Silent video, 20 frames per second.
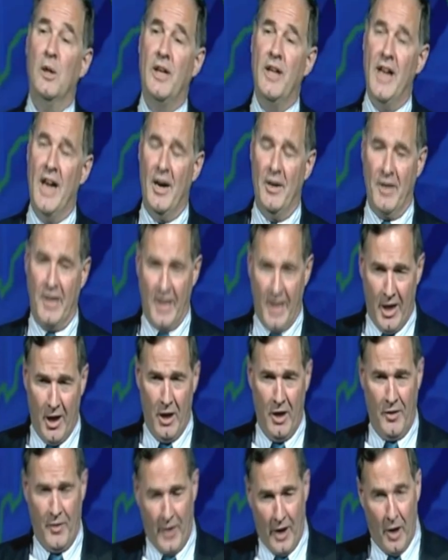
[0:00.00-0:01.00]
Looking out a
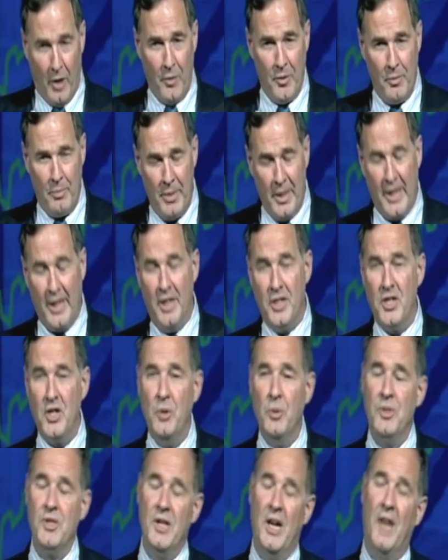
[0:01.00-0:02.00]
year, though, the big
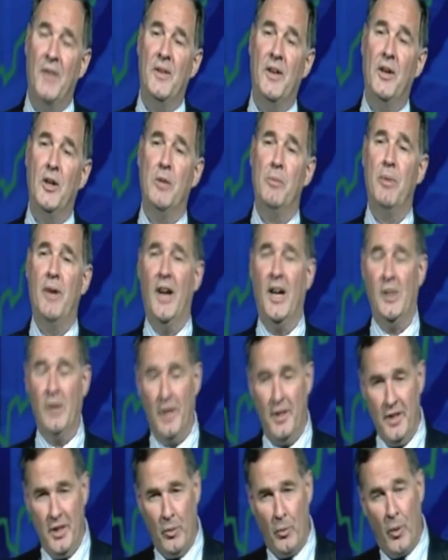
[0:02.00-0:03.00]
issue is not the interbank
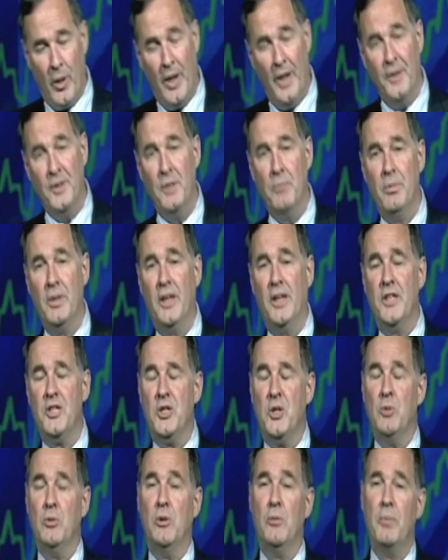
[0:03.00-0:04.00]
lending rate. The big
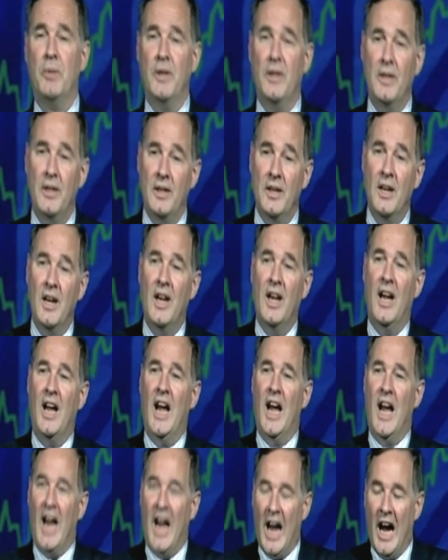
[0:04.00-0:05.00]
issue will be
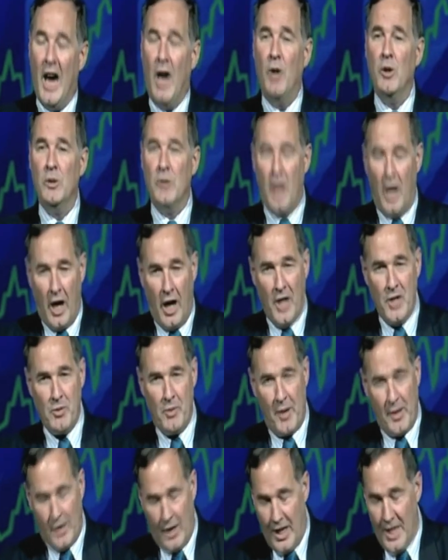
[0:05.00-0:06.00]
how
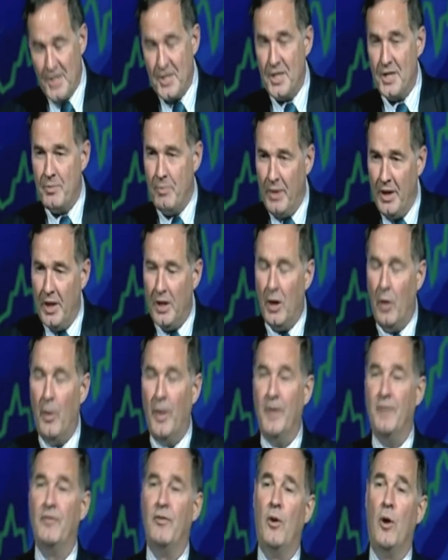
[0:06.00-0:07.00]
large will the losses be
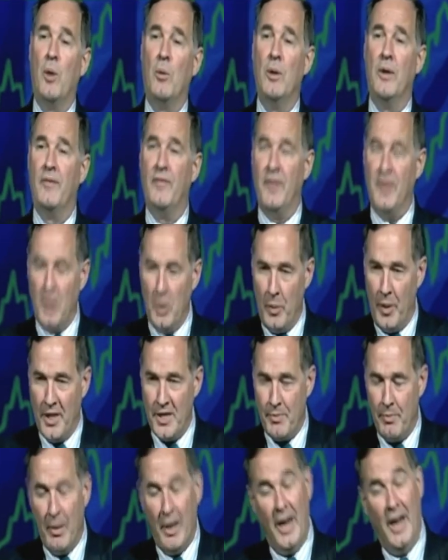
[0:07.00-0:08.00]
going forward for
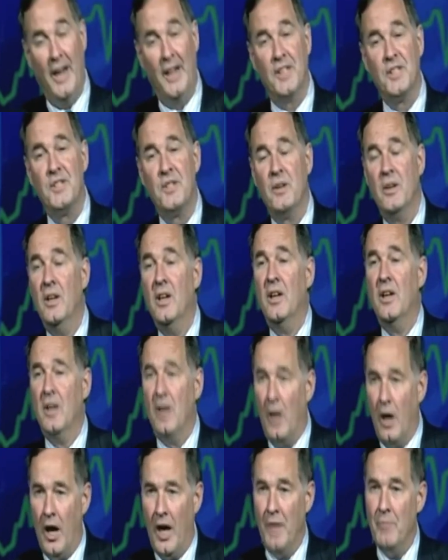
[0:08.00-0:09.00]
U.S. banks
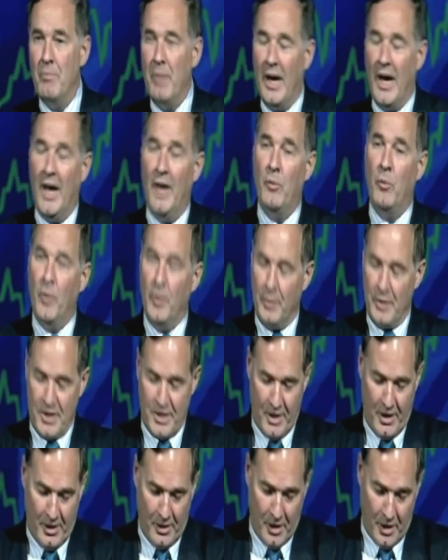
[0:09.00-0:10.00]
on bad real
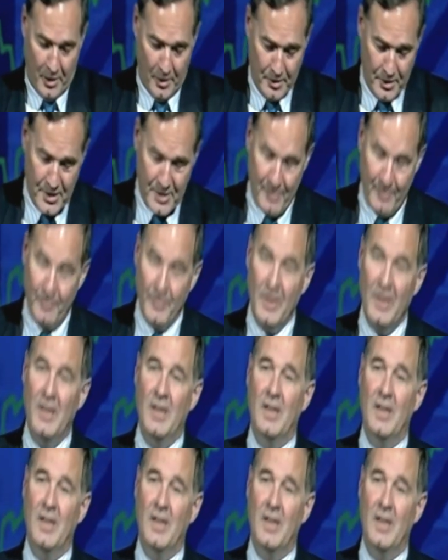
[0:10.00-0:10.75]
estate loans?